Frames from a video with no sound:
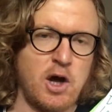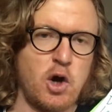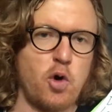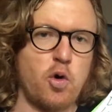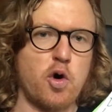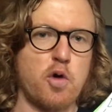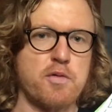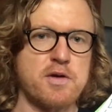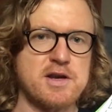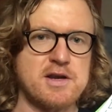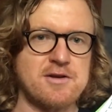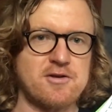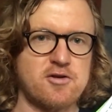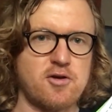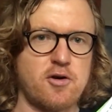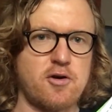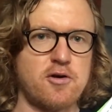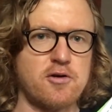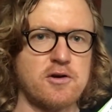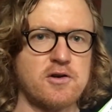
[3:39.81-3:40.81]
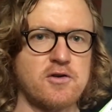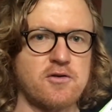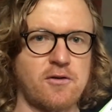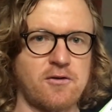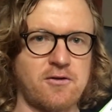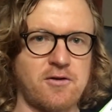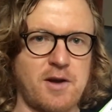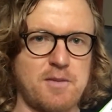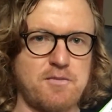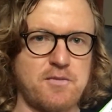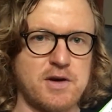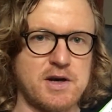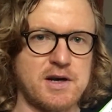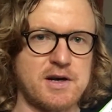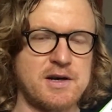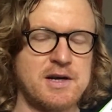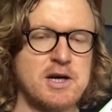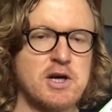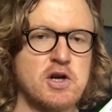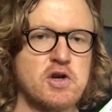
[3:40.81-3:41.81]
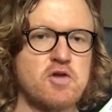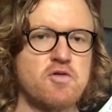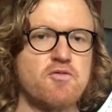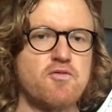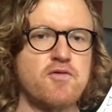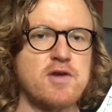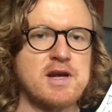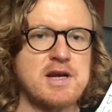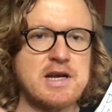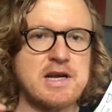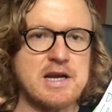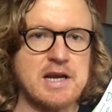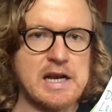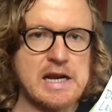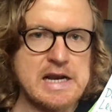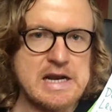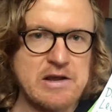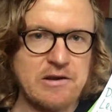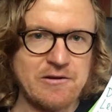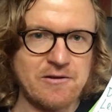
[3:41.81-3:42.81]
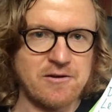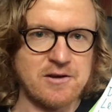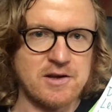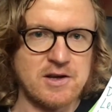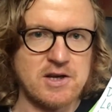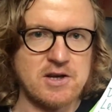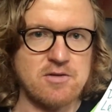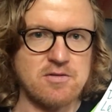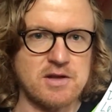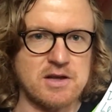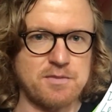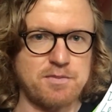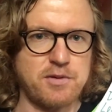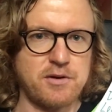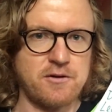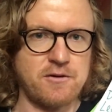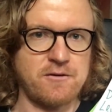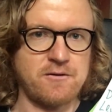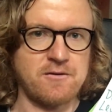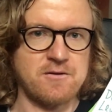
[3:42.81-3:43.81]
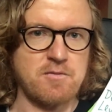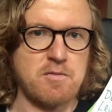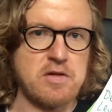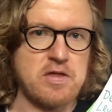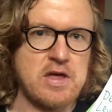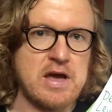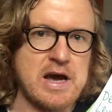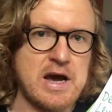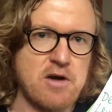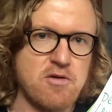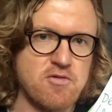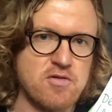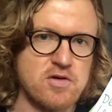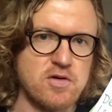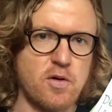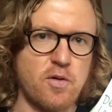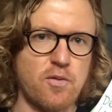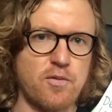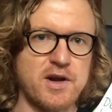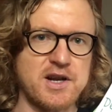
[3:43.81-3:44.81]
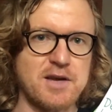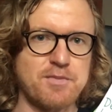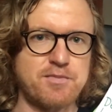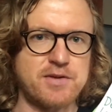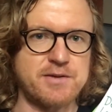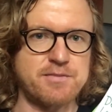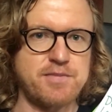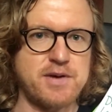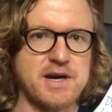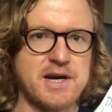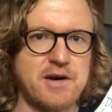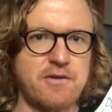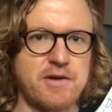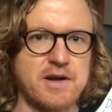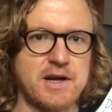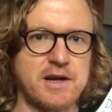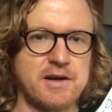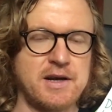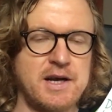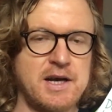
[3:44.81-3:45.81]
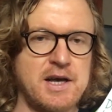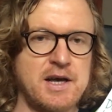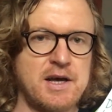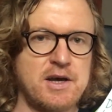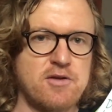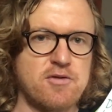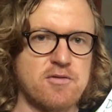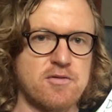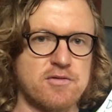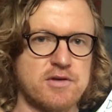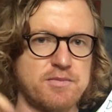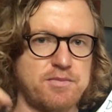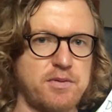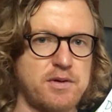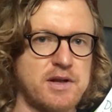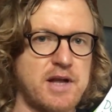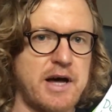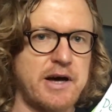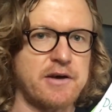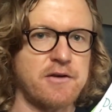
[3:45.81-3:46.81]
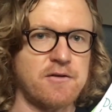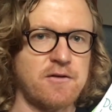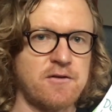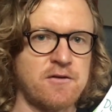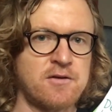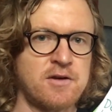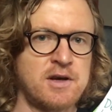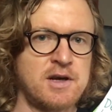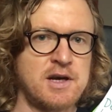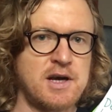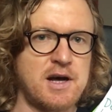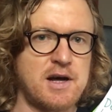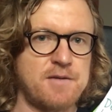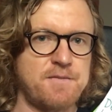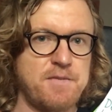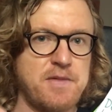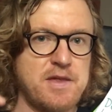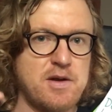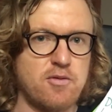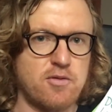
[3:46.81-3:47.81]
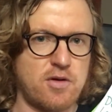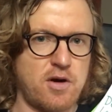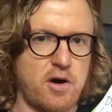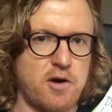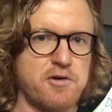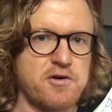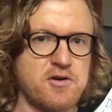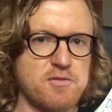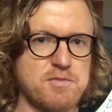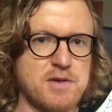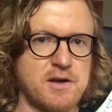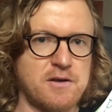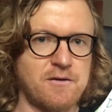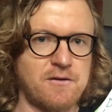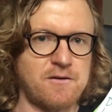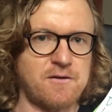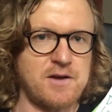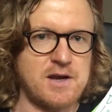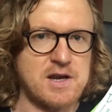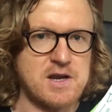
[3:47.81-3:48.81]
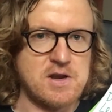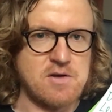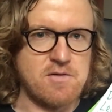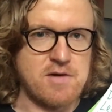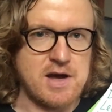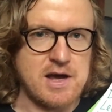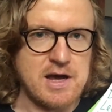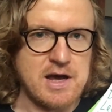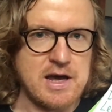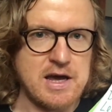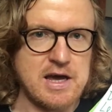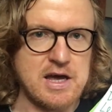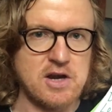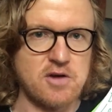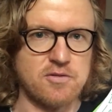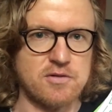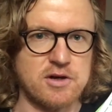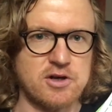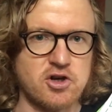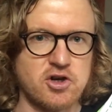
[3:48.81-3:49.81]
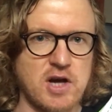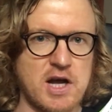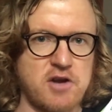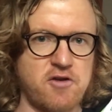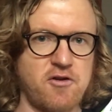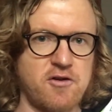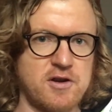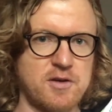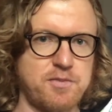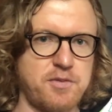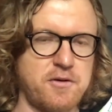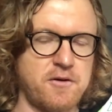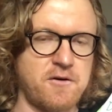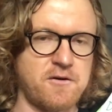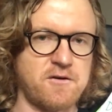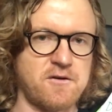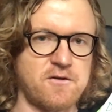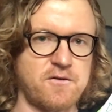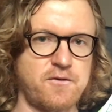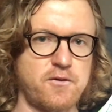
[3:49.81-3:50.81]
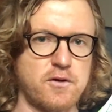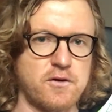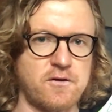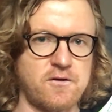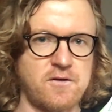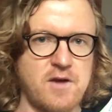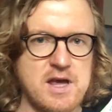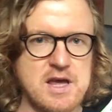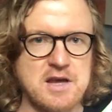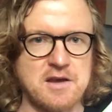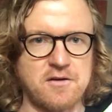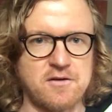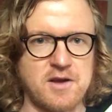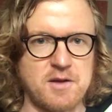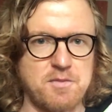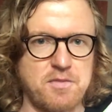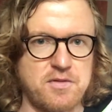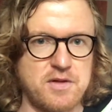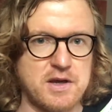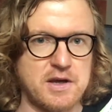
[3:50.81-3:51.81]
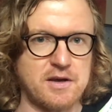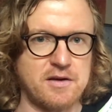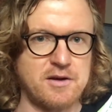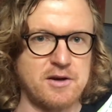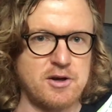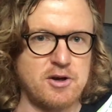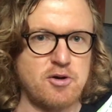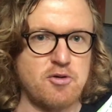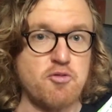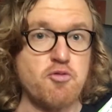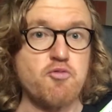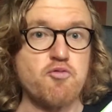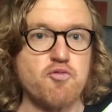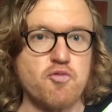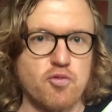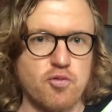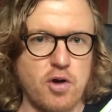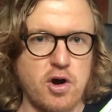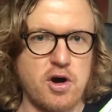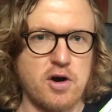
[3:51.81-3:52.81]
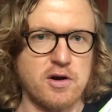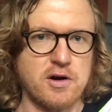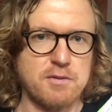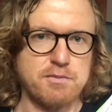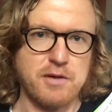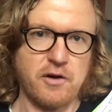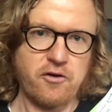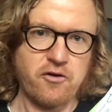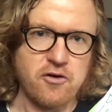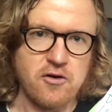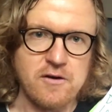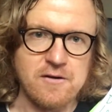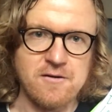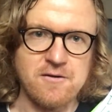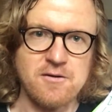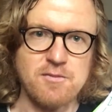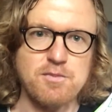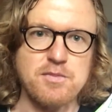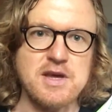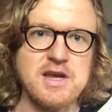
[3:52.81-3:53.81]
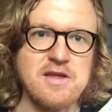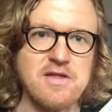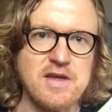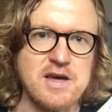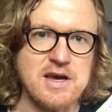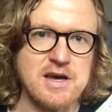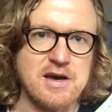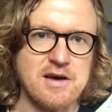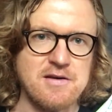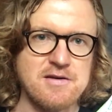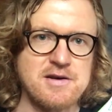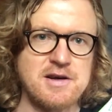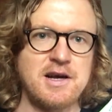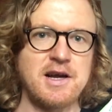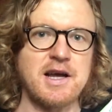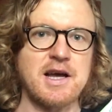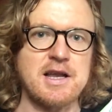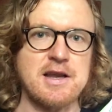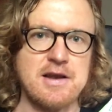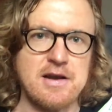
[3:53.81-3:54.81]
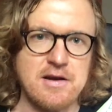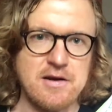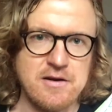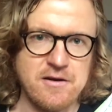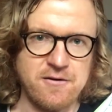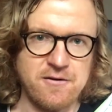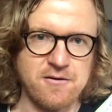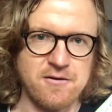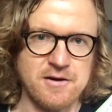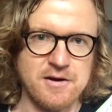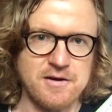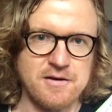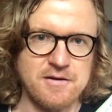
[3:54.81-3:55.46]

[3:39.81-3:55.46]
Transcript: Or when you talk to someone, to really listen to that person without already preparing your replies or arguments in your head, or judging the person for saying something wrong, but just be there and listen.